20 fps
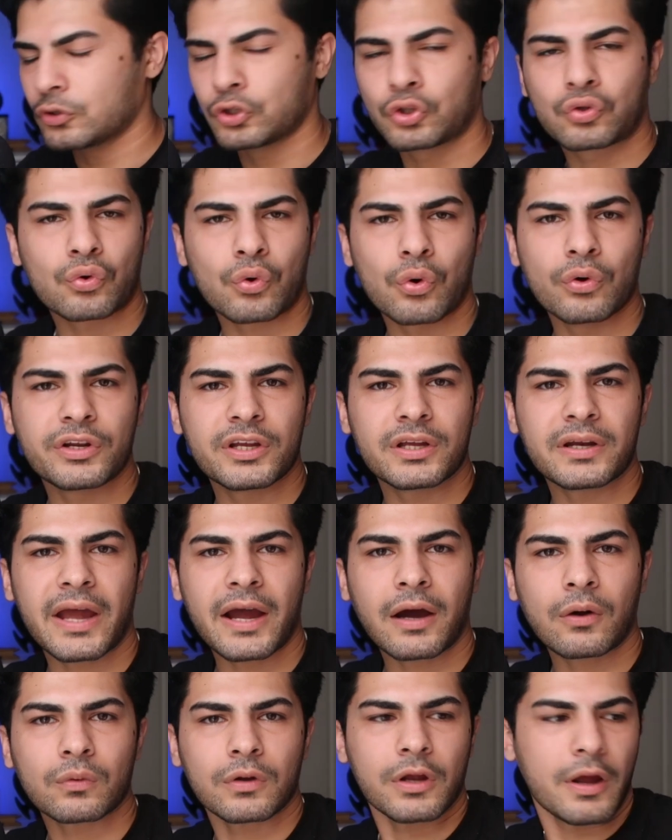Throwed it
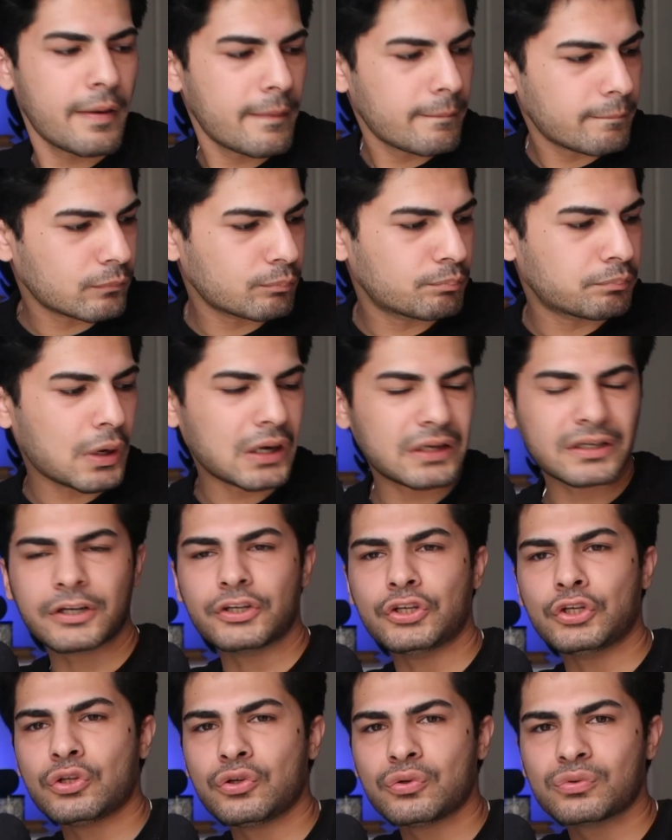out. Bought a
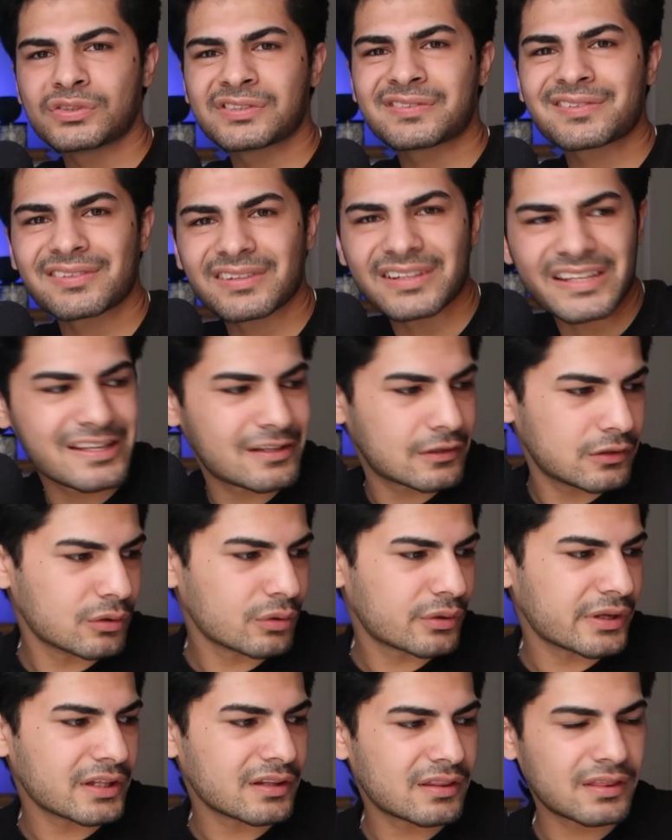new sleek
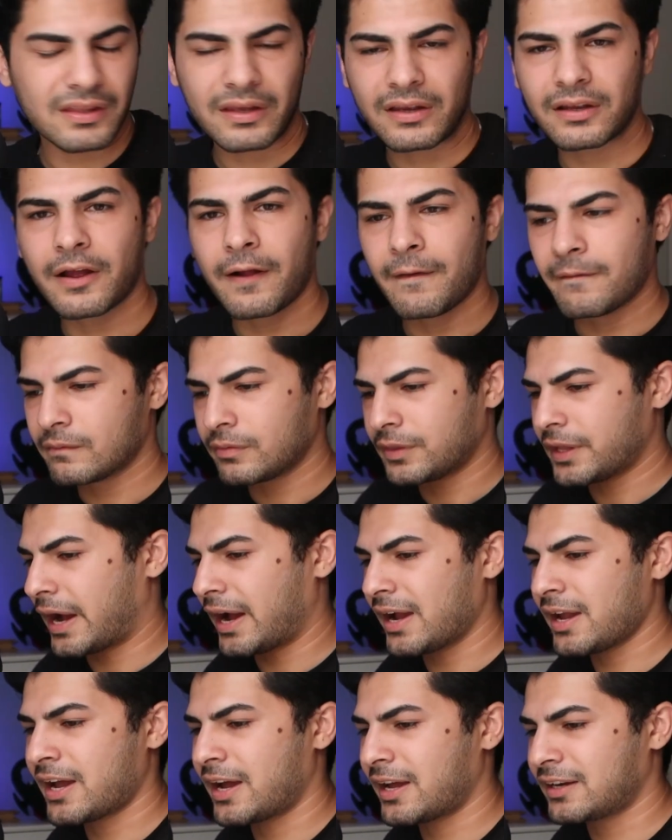looking thing.
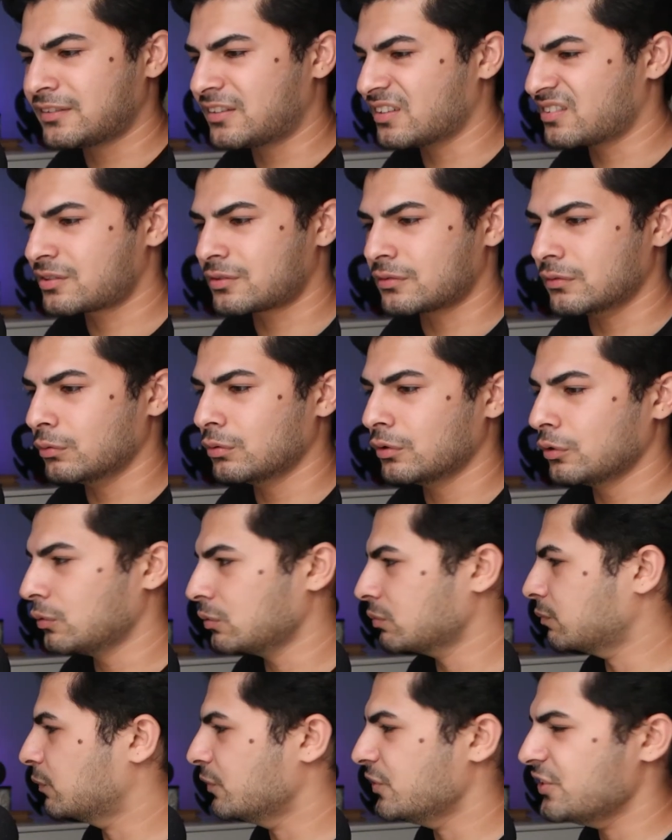I had this
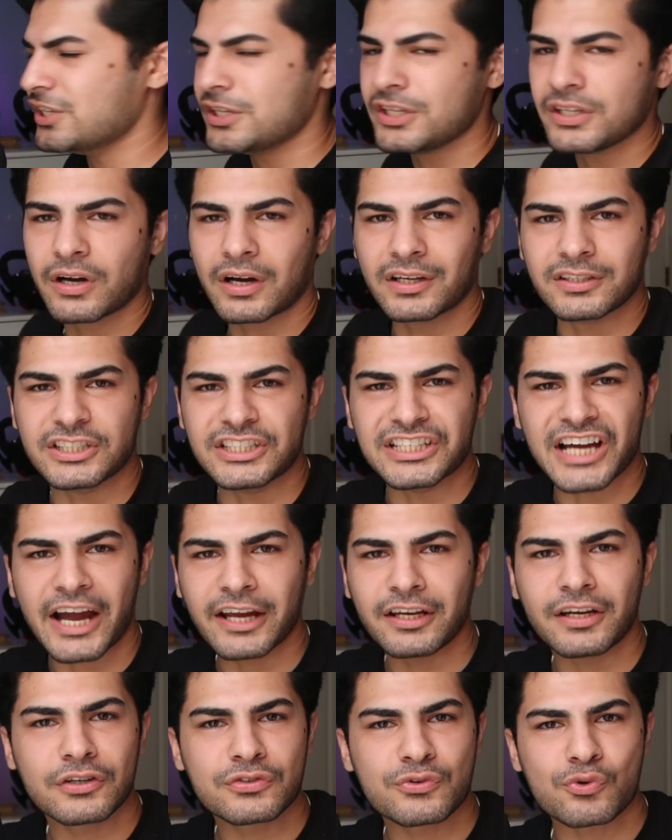little neon
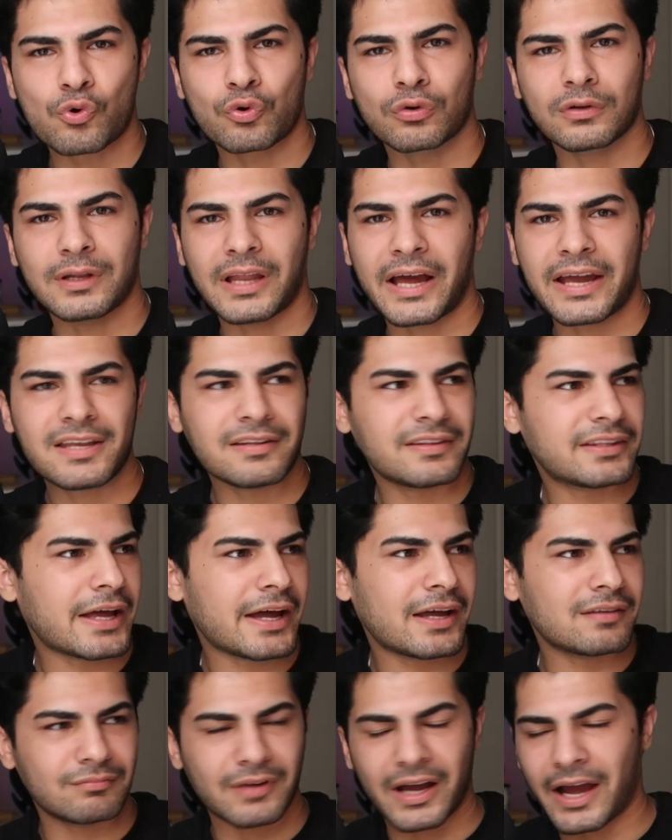dinosaur light
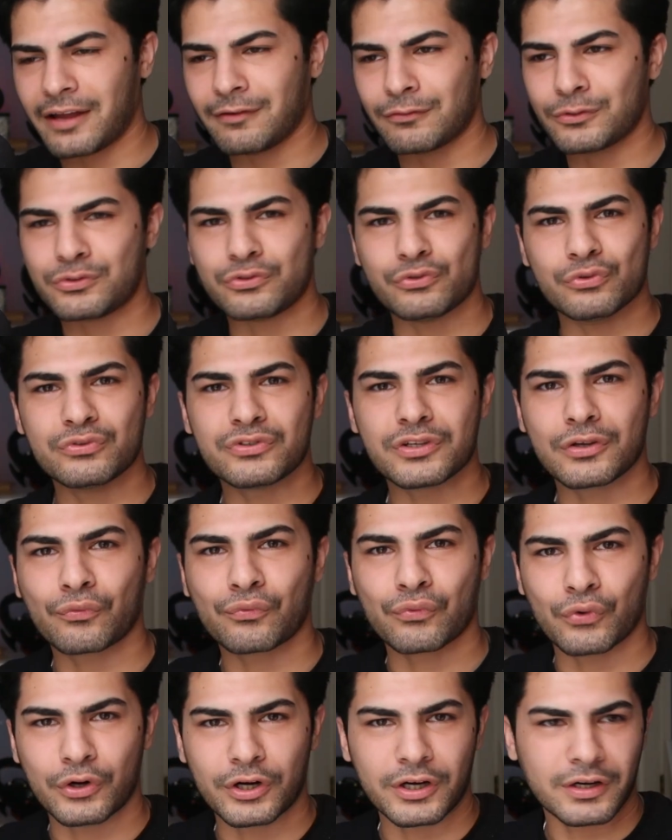that I was using
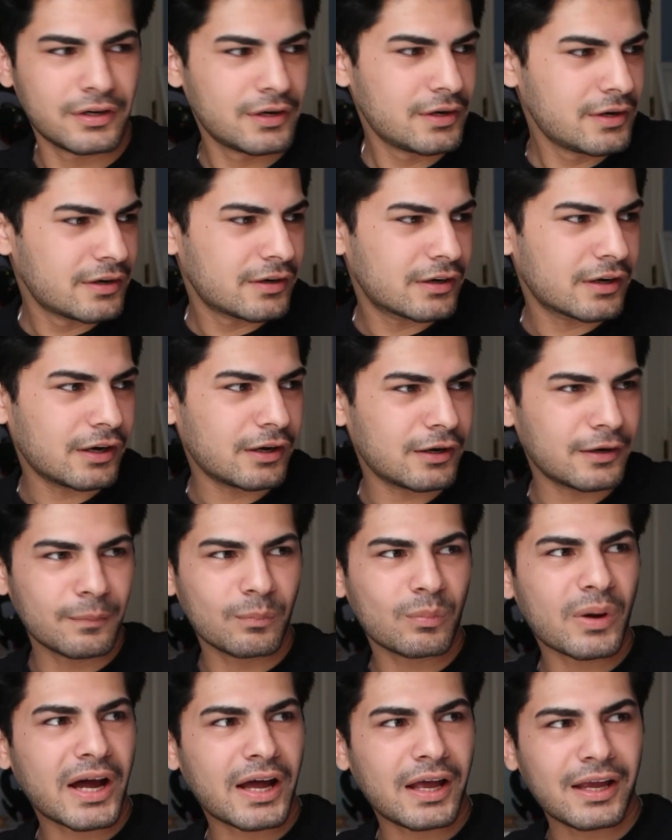for
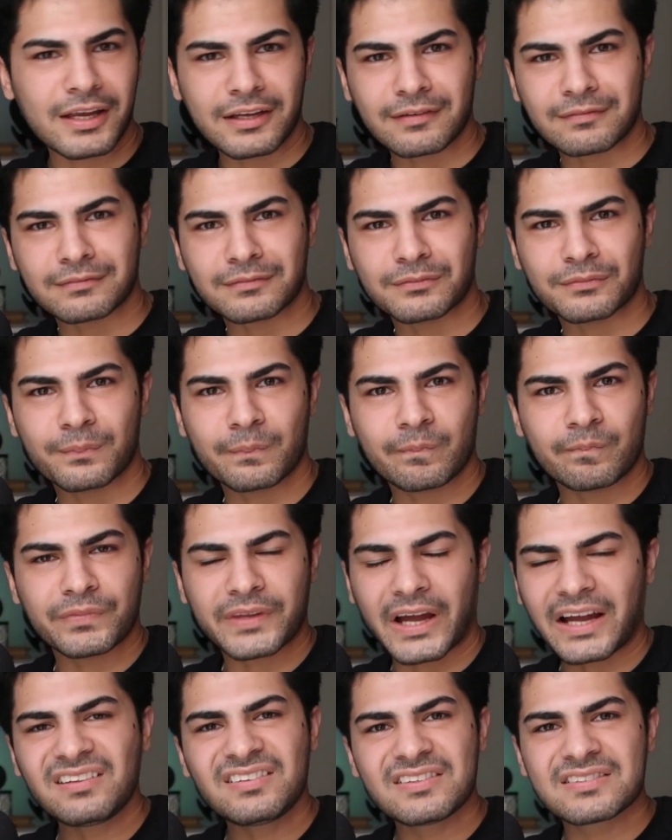my
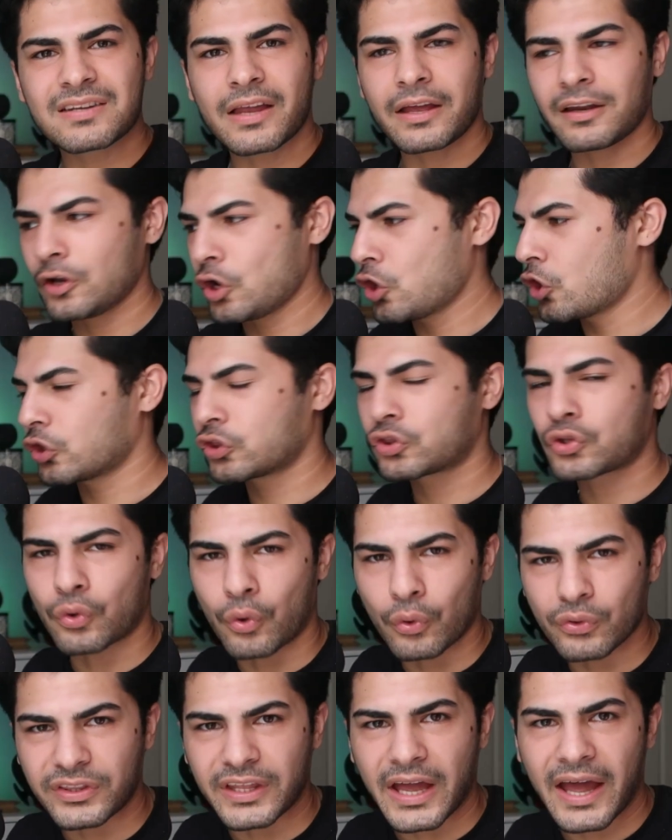nightstand.
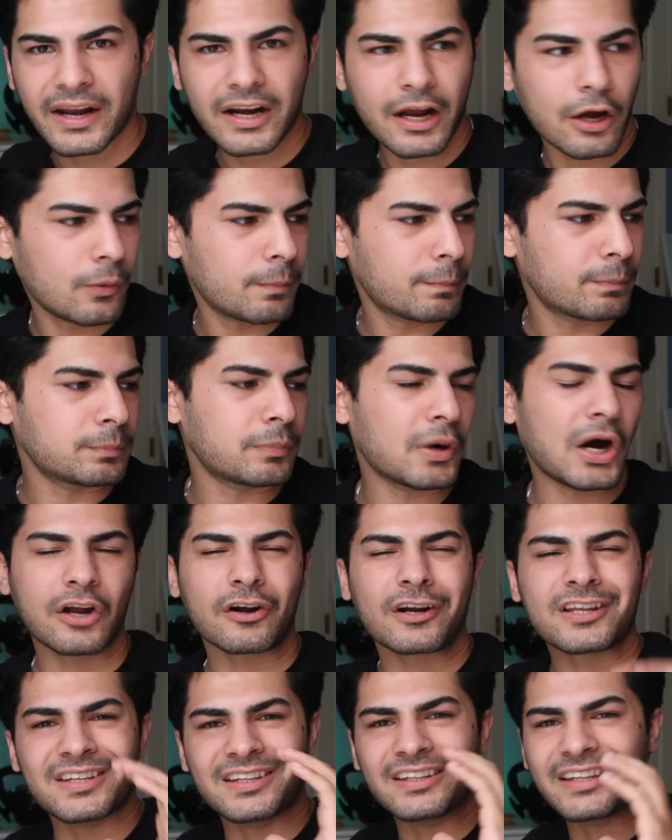Throw that out. Bought
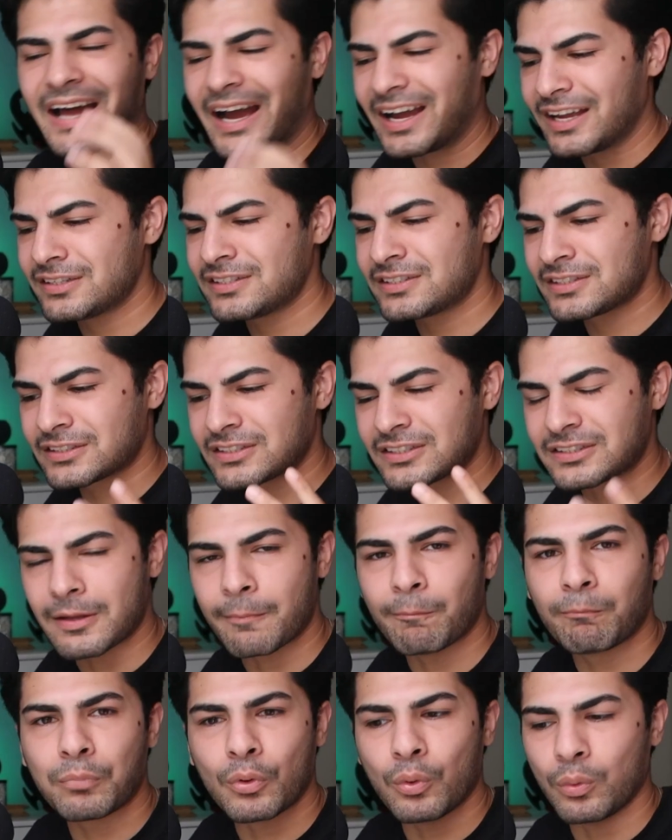a nice
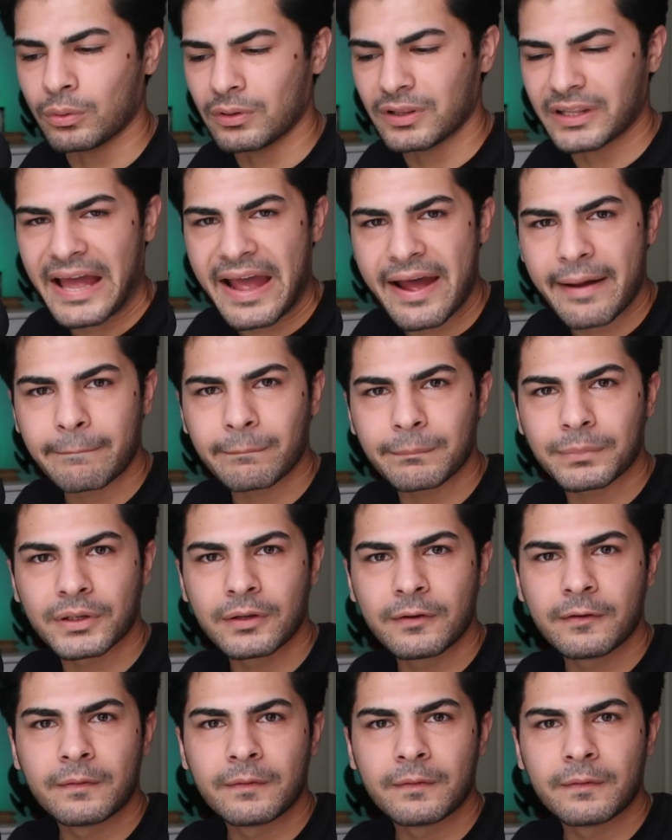simple lamp.